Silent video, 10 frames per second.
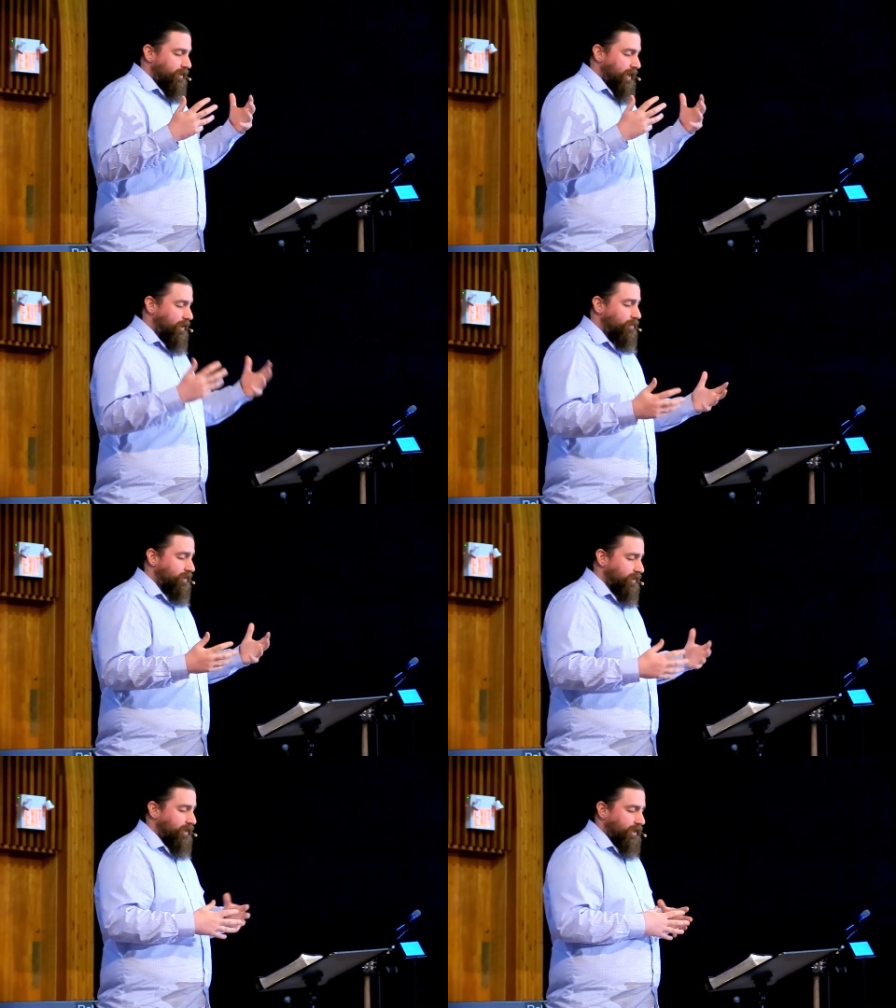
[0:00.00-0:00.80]
our
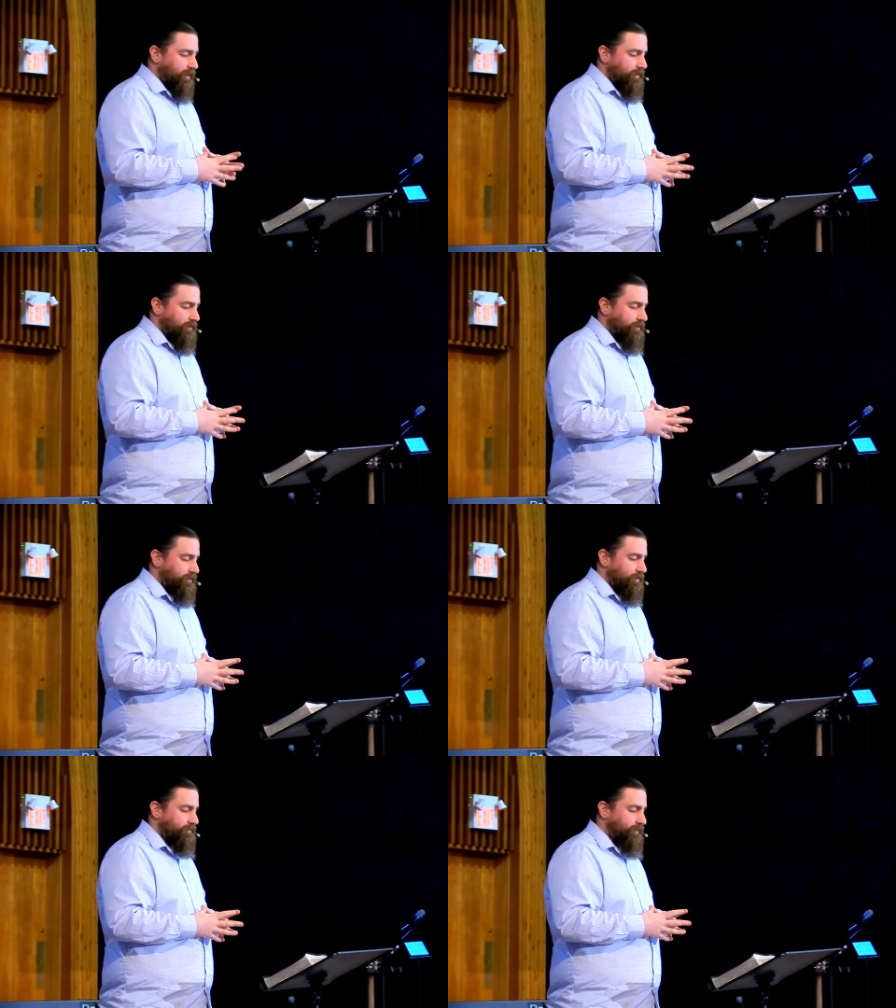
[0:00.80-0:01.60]
God,
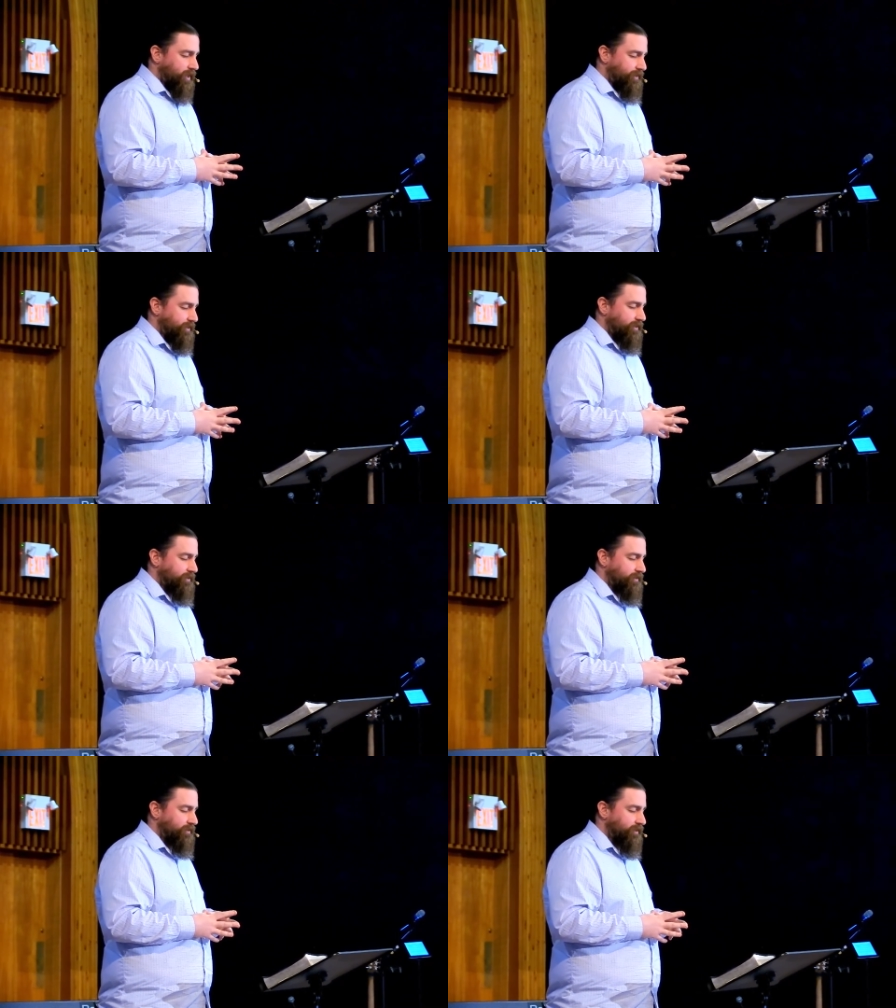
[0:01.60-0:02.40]
Father,
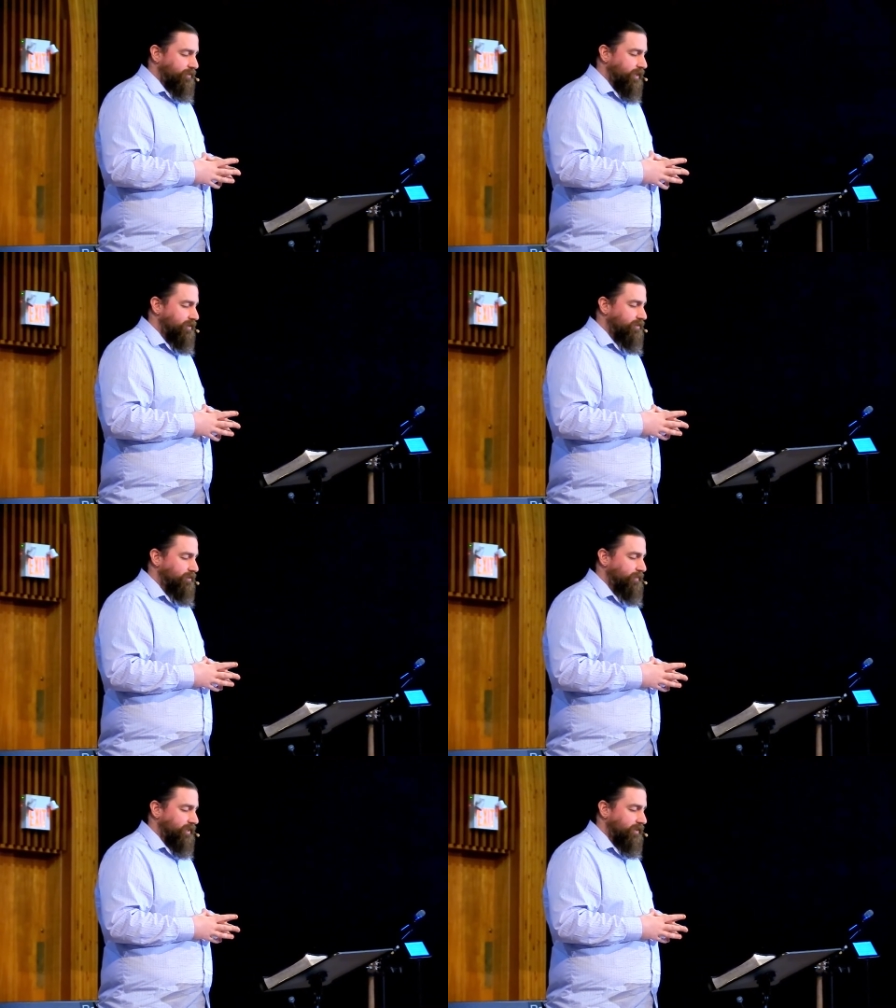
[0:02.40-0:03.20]
Creator
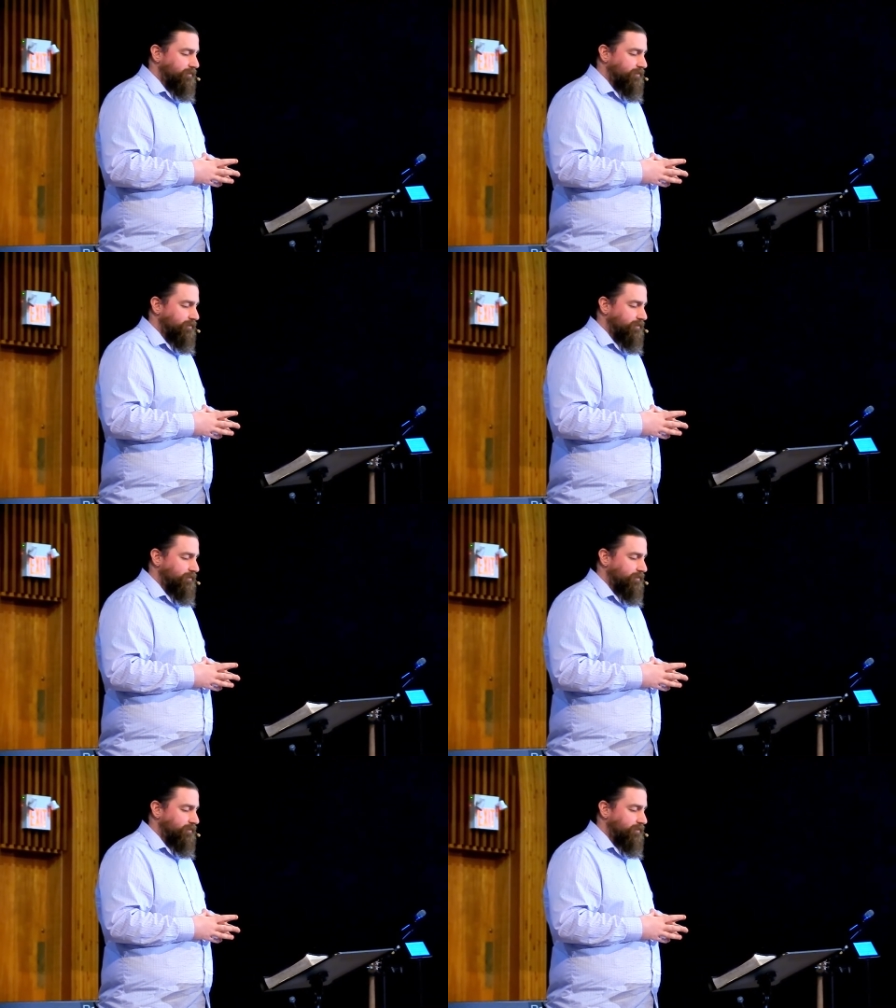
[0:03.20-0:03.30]
Almighty.